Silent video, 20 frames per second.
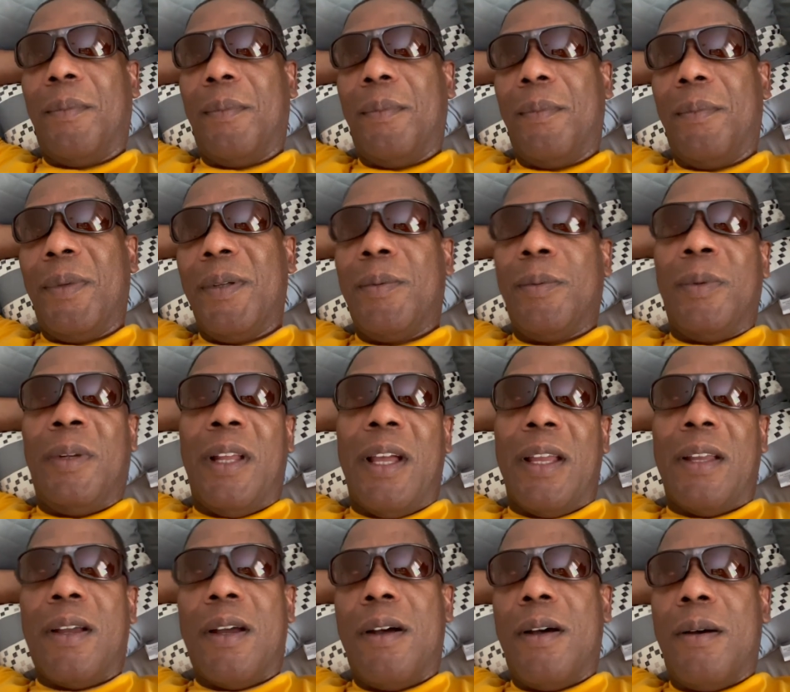People
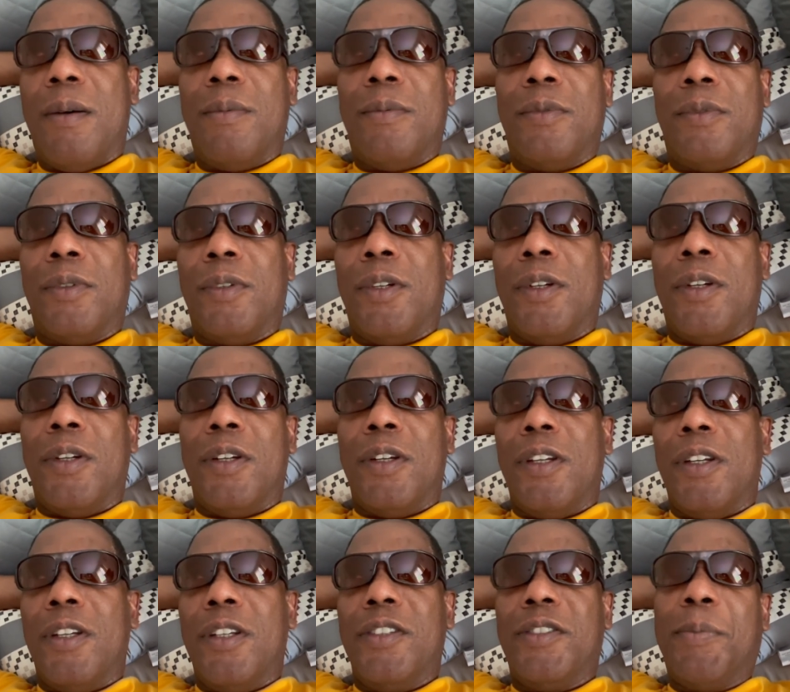like,
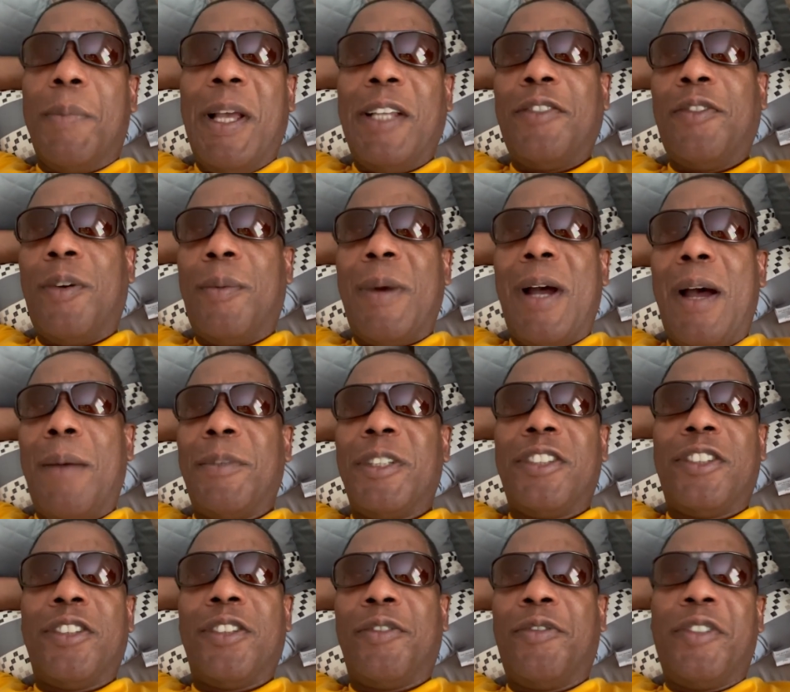is Master Muhammad
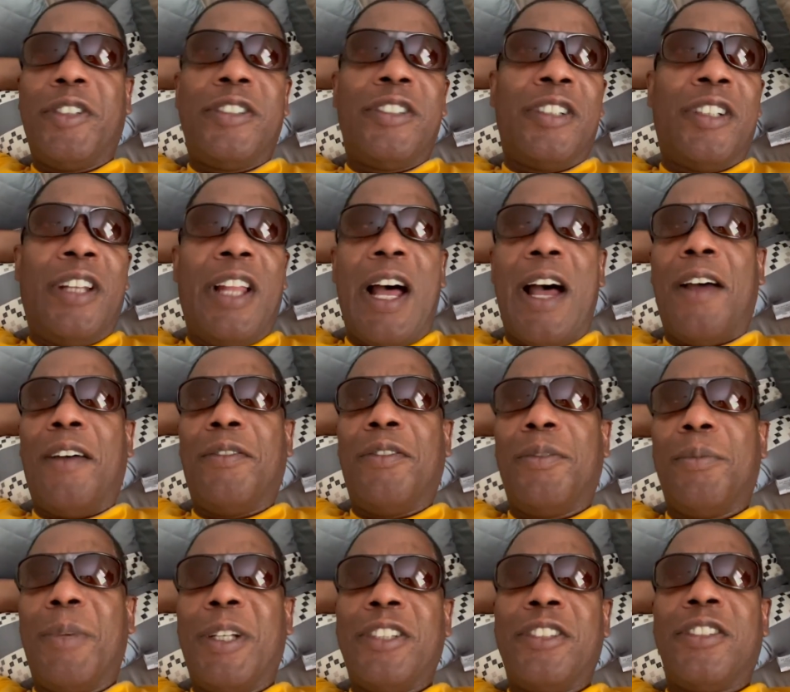still physically alive?
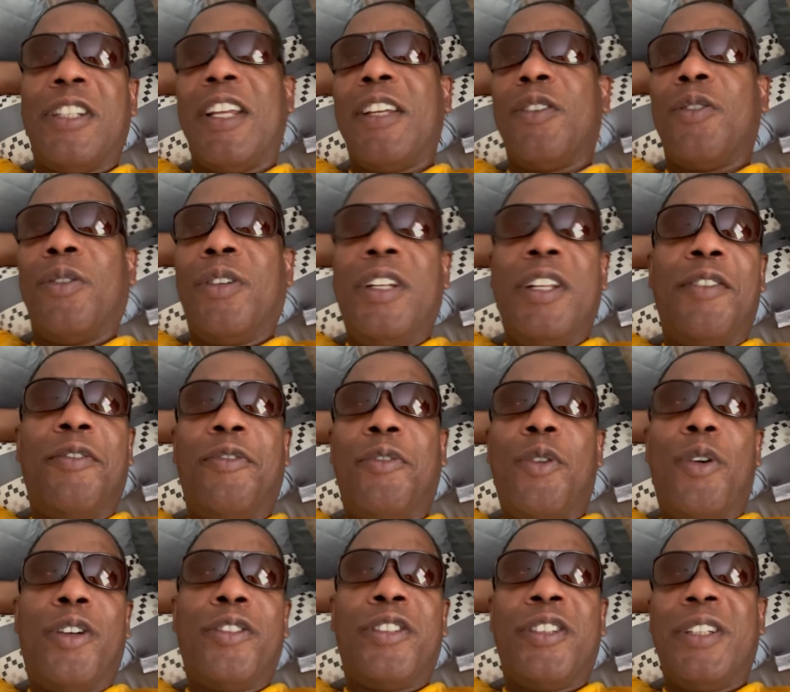Messenger say gonna live
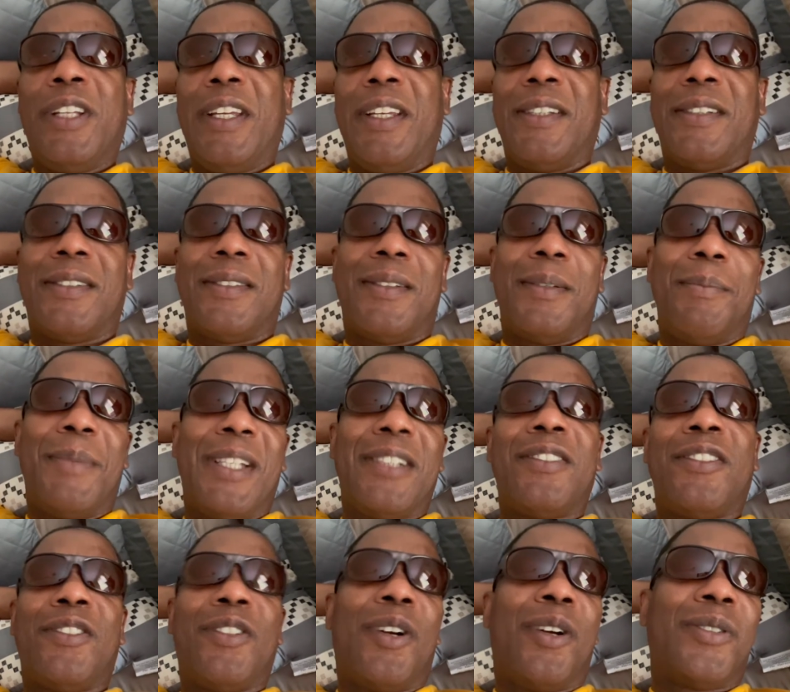400 years. The
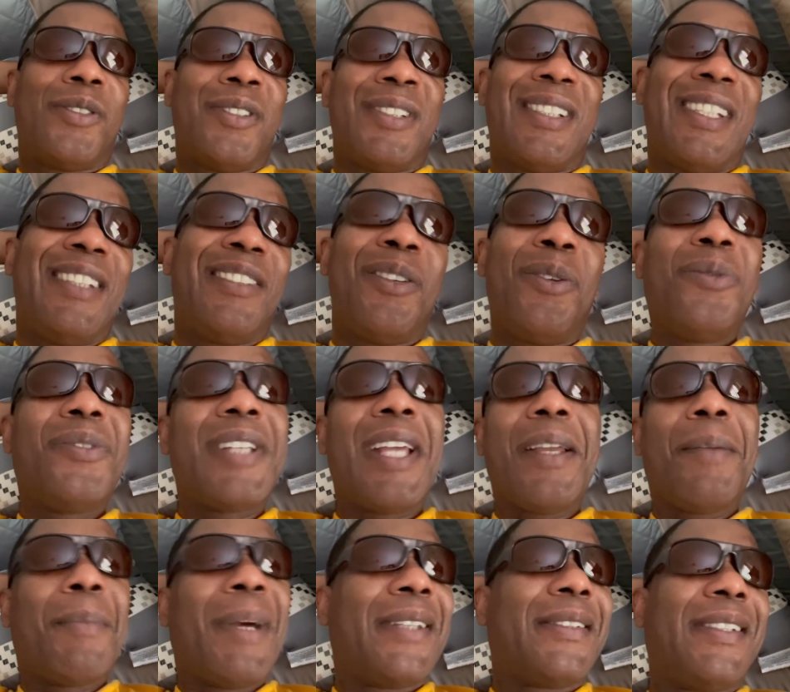messenger also said, don't
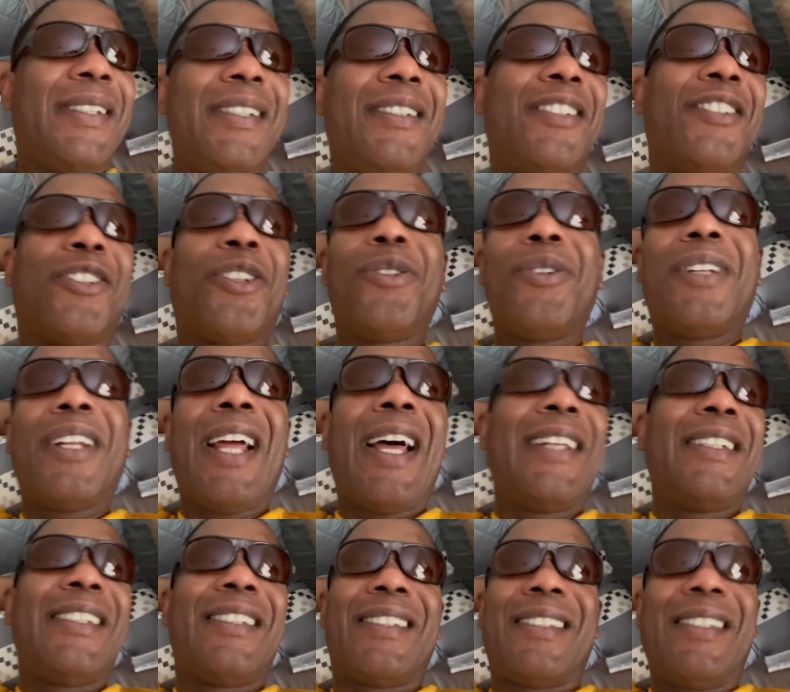take my teacher's hook,
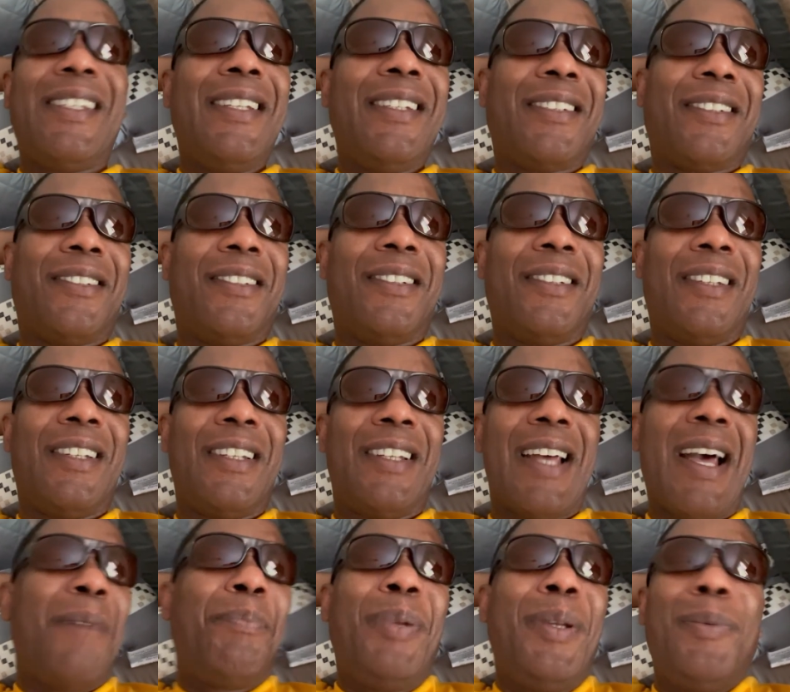line, and sinker.
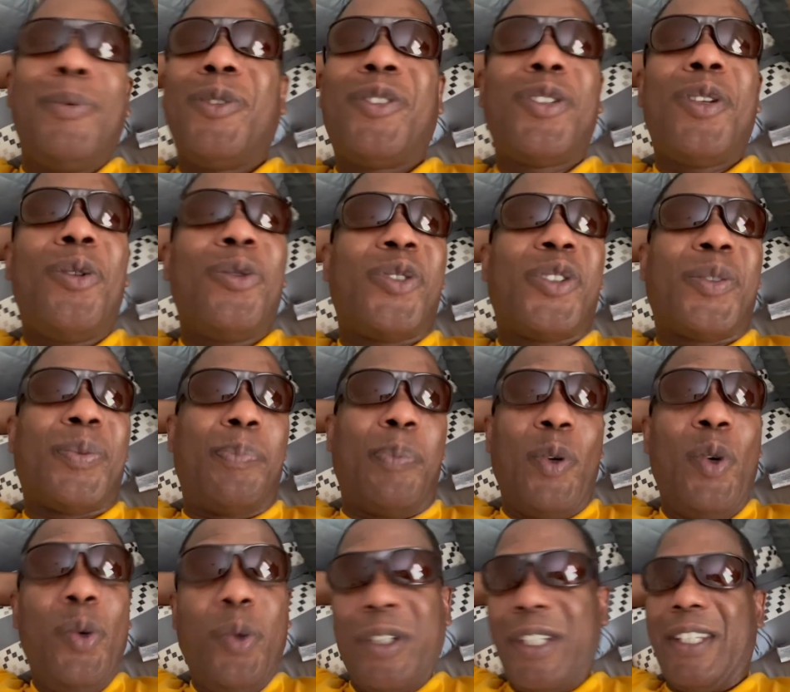How people so
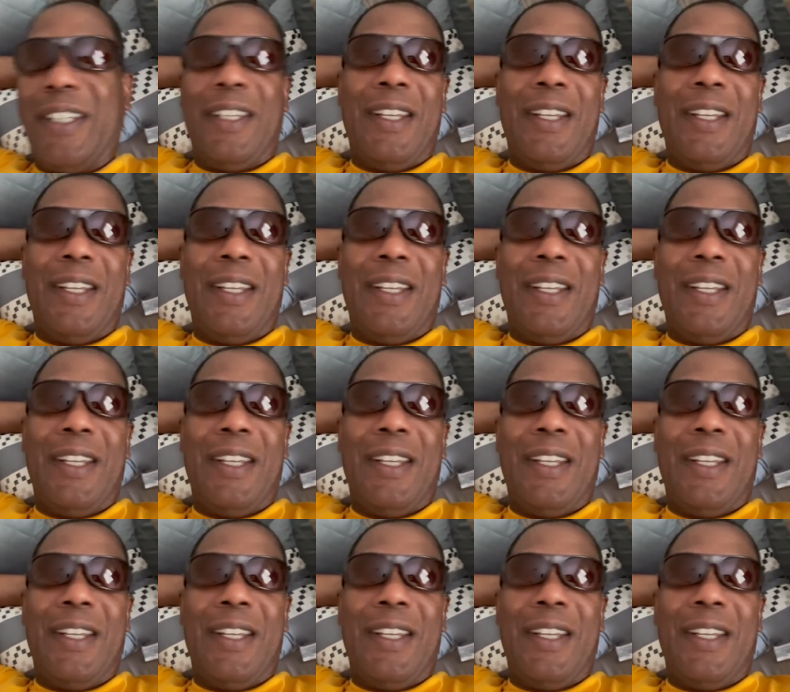spooky?